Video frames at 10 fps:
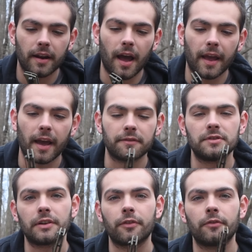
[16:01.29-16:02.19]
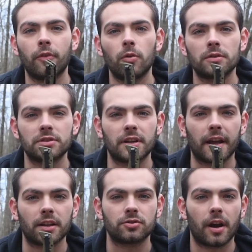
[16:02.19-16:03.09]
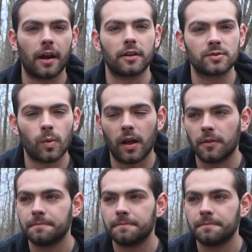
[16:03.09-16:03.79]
I have different folders that I can try out as well.